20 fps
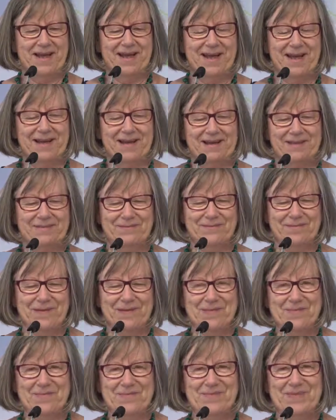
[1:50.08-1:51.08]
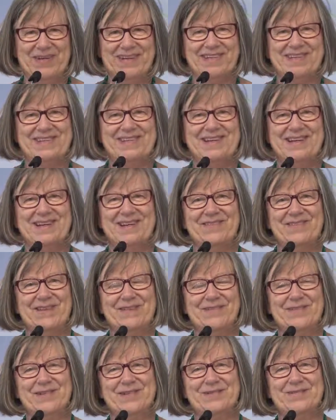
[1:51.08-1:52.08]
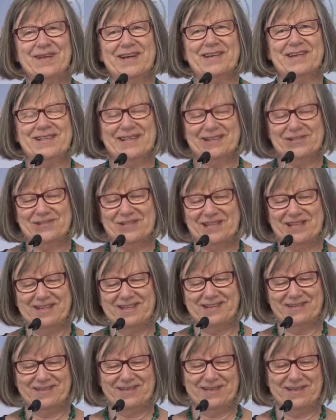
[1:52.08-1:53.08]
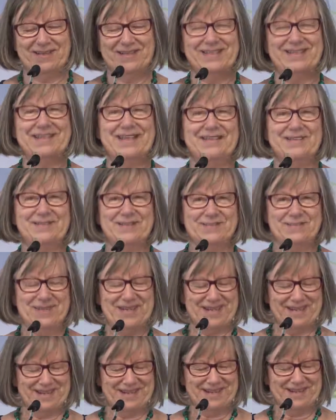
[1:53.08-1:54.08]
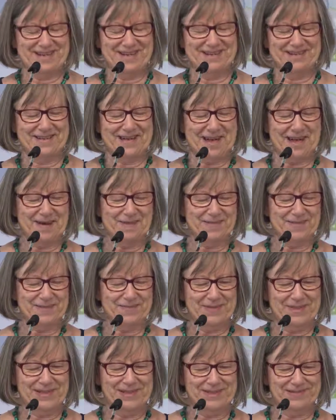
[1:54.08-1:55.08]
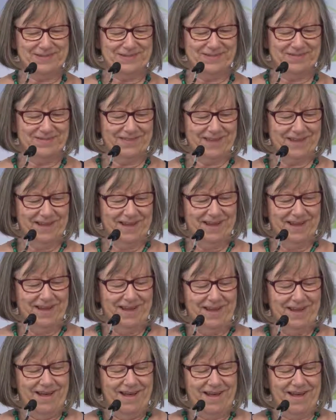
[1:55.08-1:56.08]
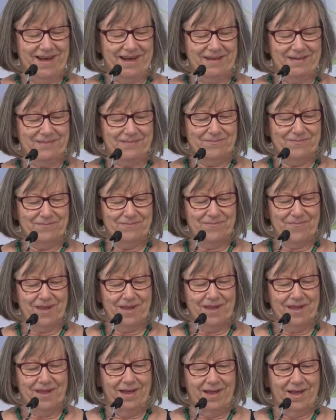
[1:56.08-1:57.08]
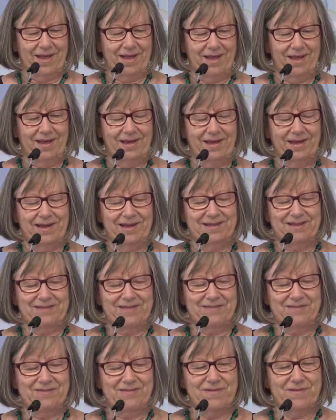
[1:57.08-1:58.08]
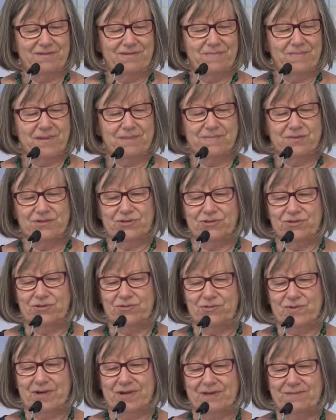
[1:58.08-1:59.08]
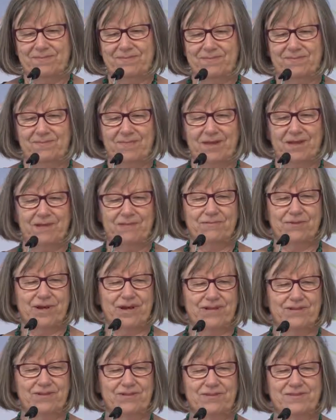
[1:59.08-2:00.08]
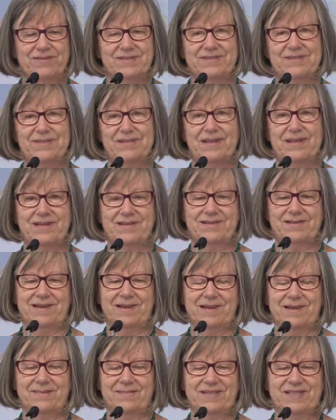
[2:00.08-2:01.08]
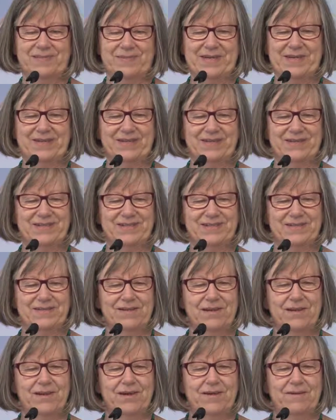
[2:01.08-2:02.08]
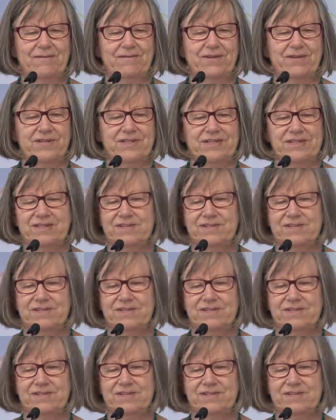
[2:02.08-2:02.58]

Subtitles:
But I've always found it actually centres me and calms me a little. And I remember too a writer and a speaker who's very dear